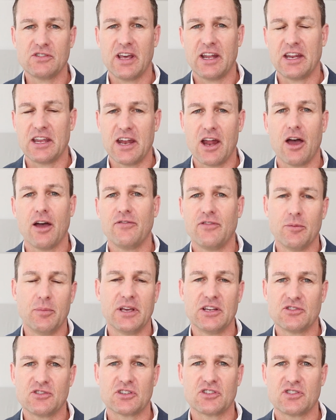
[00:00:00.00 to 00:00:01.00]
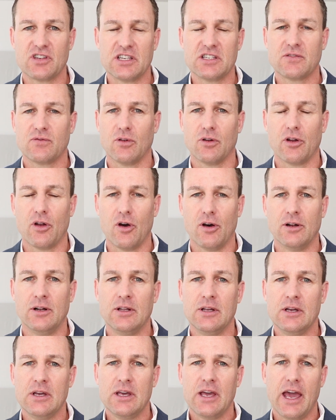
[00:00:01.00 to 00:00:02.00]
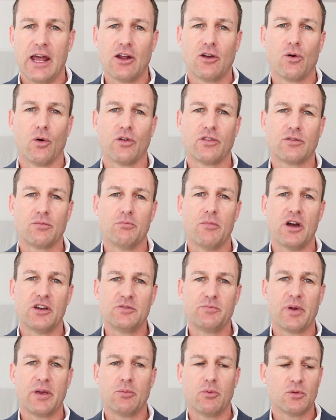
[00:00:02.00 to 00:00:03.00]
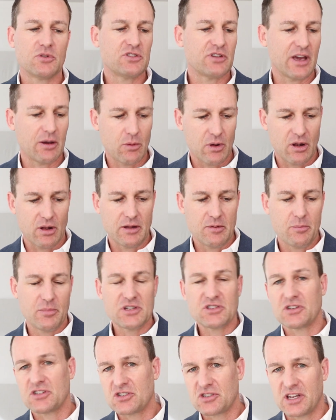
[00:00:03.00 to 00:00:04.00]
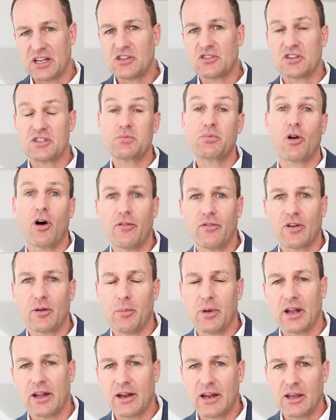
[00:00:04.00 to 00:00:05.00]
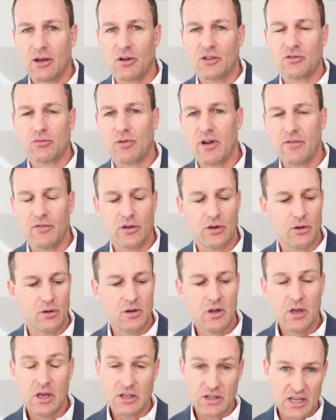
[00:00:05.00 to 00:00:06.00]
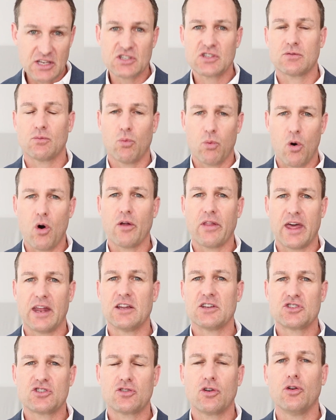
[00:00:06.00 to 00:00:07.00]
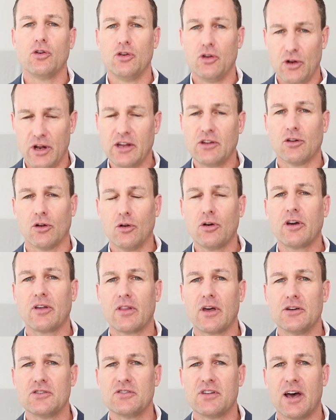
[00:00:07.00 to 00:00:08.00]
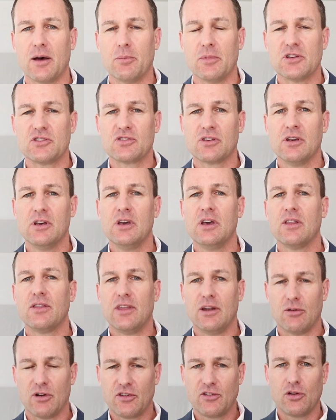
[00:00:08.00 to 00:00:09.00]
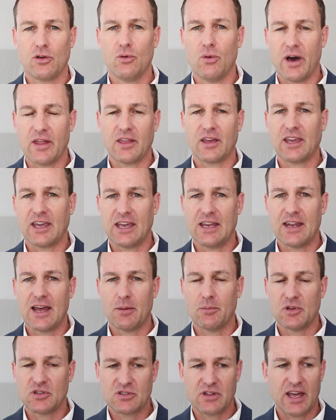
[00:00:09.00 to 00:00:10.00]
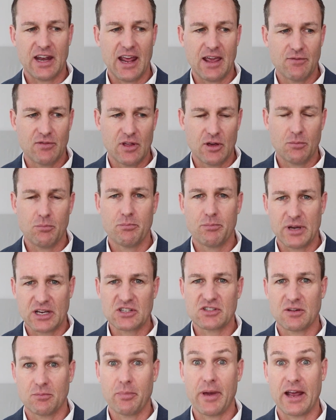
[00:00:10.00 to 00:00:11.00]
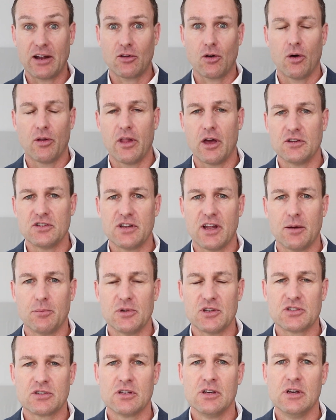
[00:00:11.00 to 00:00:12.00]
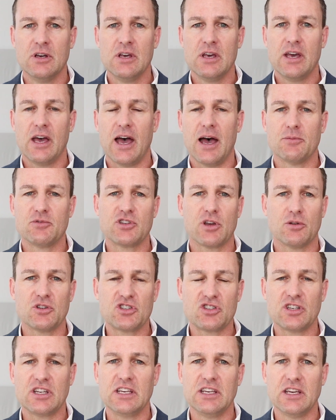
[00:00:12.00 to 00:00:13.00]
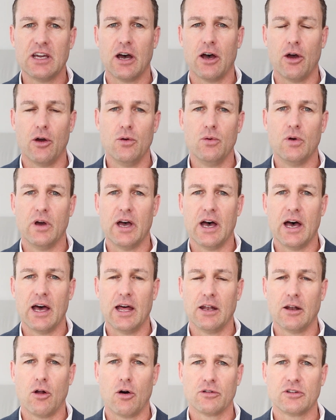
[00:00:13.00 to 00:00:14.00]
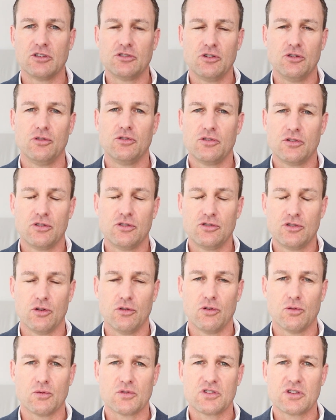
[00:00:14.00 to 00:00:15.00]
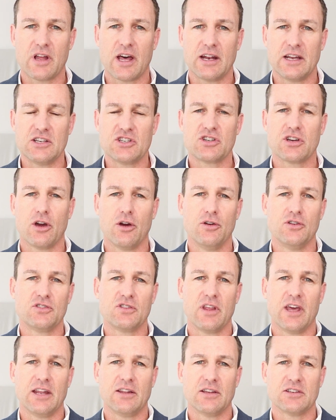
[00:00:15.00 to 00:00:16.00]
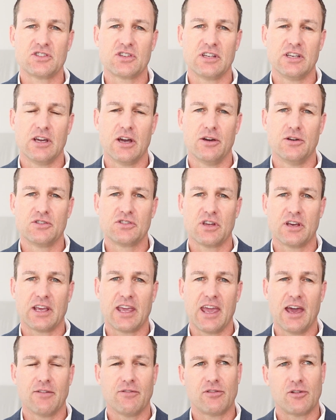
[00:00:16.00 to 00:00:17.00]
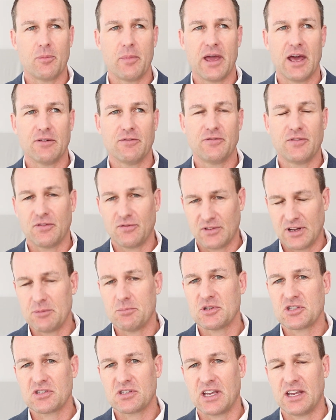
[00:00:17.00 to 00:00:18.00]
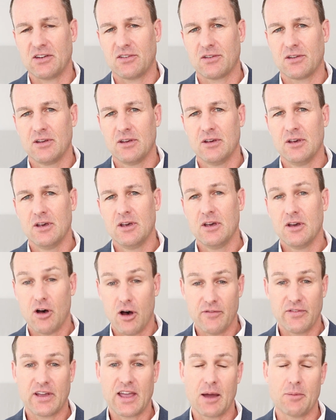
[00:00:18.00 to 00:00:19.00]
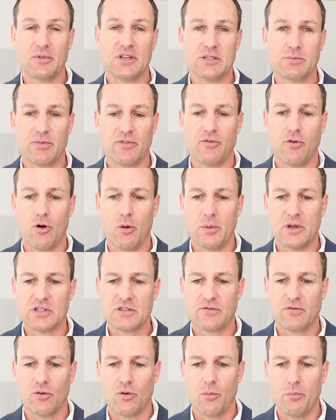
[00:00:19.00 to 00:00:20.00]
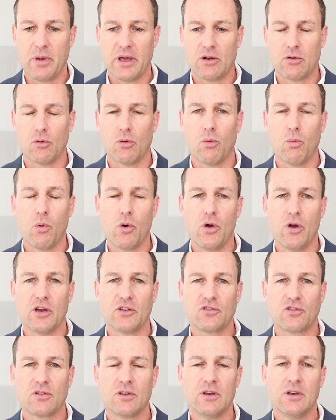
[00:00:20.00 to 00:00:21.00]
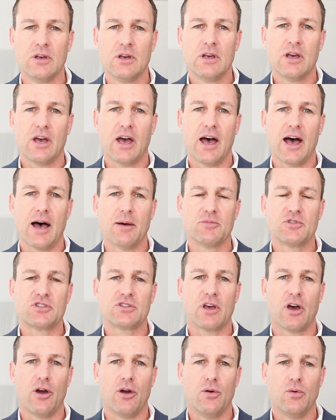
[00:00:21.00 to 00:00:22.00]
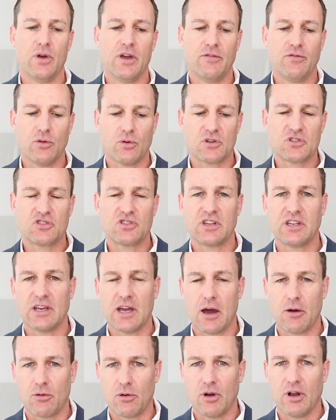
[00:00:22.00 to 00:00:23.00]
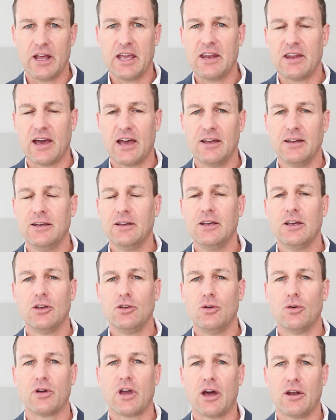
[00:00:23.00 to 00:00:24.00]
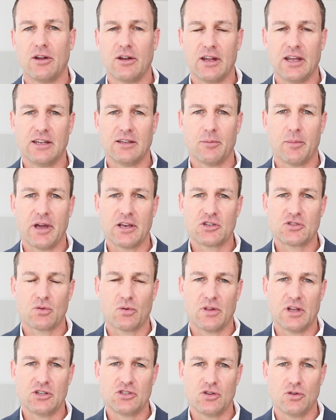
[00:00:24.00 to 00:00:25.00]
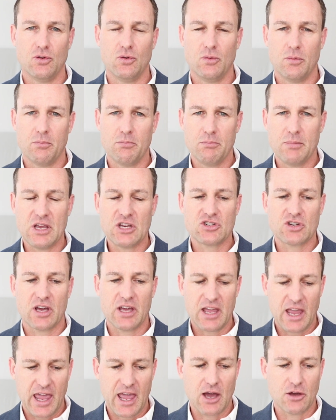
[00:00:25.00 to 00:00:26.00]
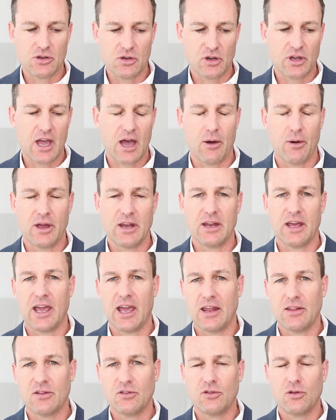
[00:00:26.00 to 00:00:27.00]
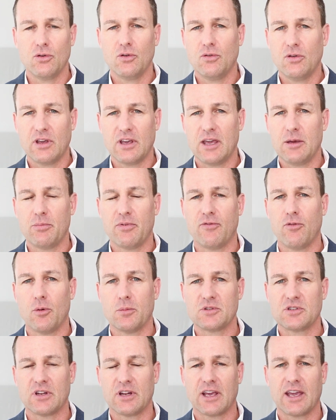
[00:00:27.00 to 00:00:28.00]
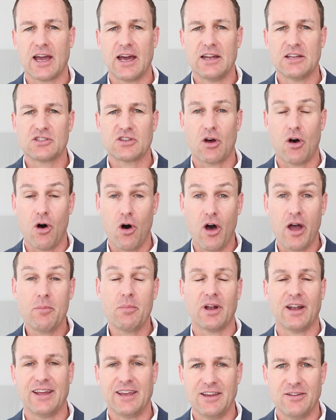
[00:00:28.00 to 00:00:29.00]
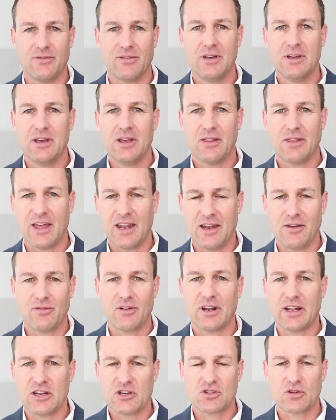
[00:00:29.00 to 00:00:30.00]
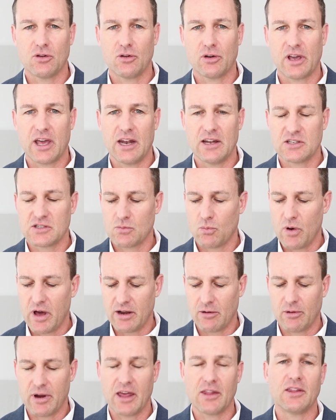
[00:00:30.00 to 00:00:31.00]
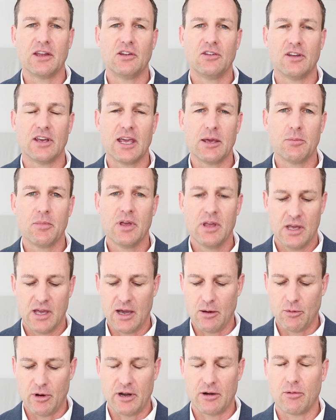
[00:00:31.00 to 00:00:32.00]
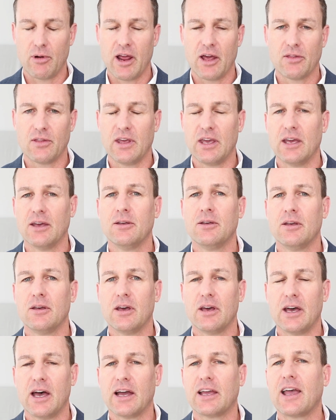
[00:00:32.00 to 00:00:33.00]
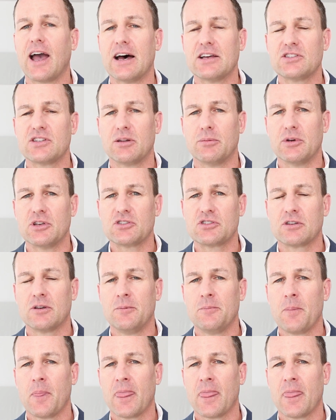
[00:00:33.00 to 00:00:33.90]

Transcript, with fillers: How do you know if you've been successful or not? And of course, most people would say, well, in business sense, it's profitability, it's revenue. And yes, while that is true, you need to look at those numbers. There are two other key numbers that have the biggest impact on those numbers. Um, so a CEO uh, in longitudinal study shows that the CEOs account for about 15% of a company's performance for better or worse. Um, so if you're a CEO or a leader, you're going to need to make sure that you measure how you're going. And the two key performance indicators, I believe, that every leader should look at is one around their team and one around their uh, customers.